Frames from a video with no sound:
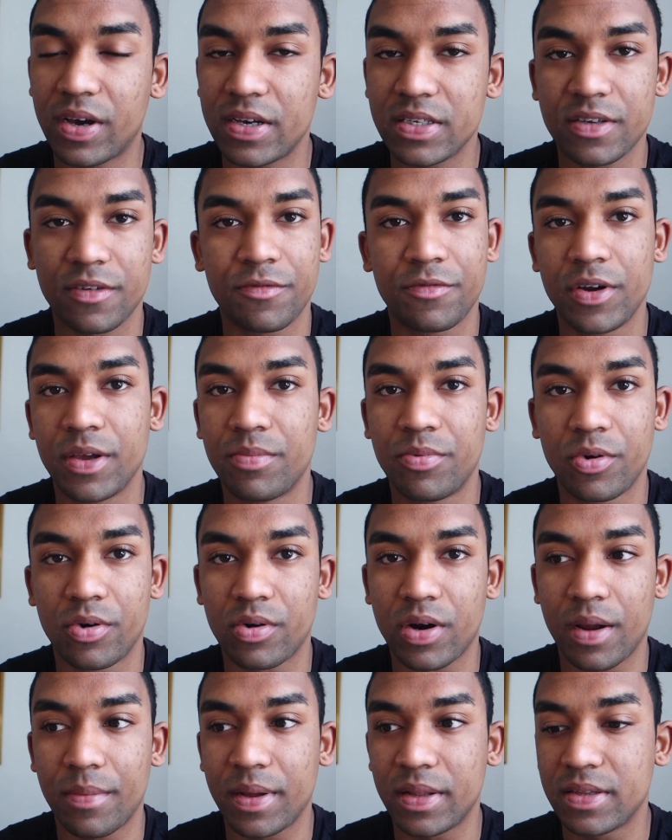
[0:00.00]
guys a free
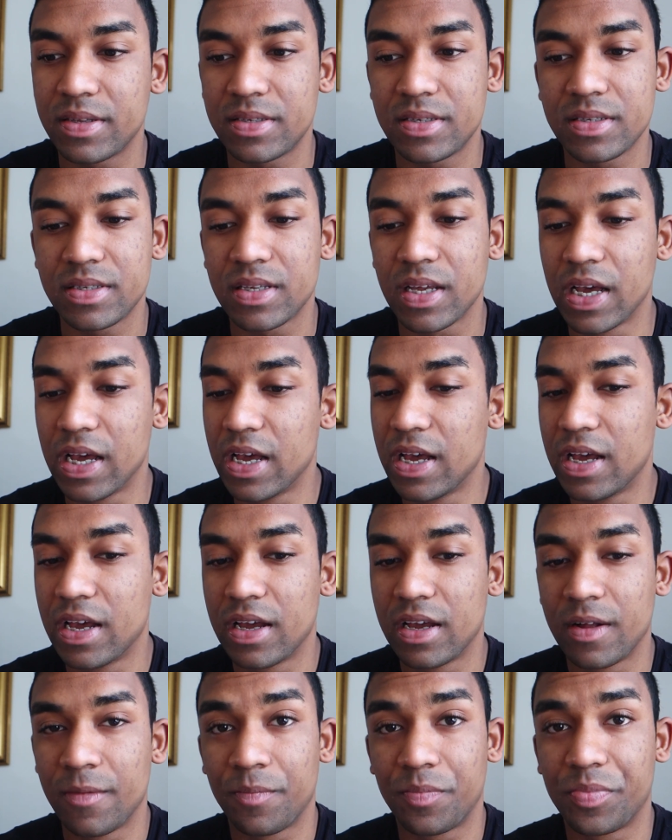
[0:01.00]
program, and this
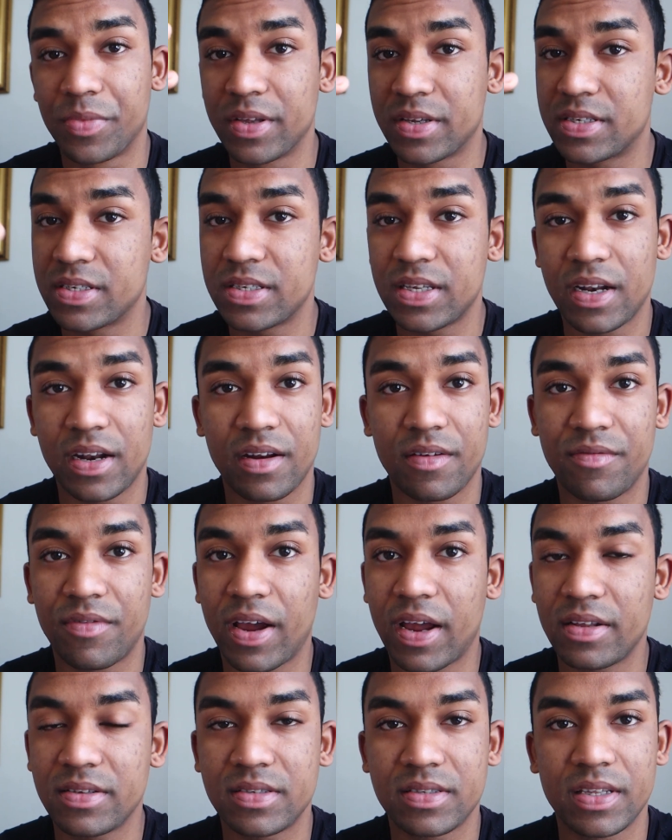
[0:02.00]
is an
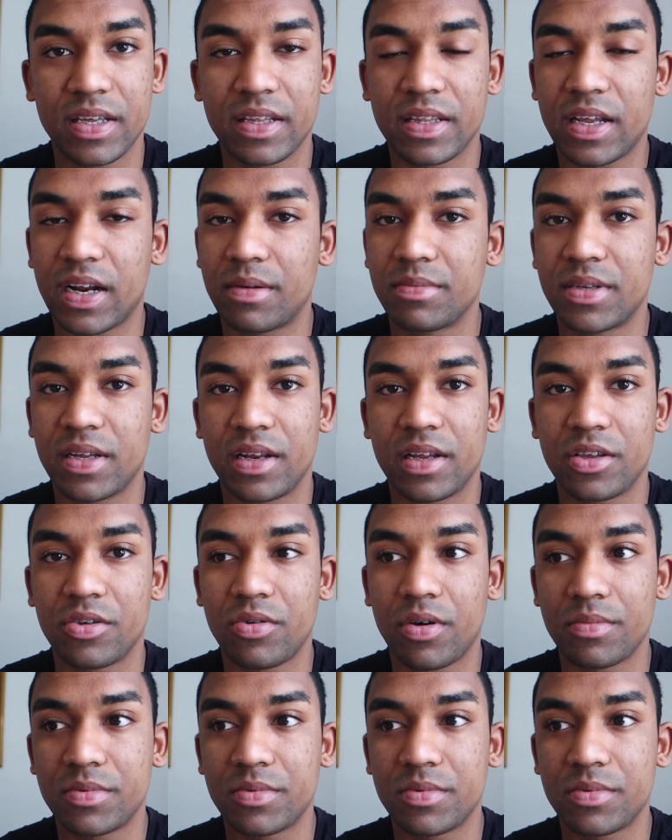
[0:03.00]
advanced thing that I'm telling you.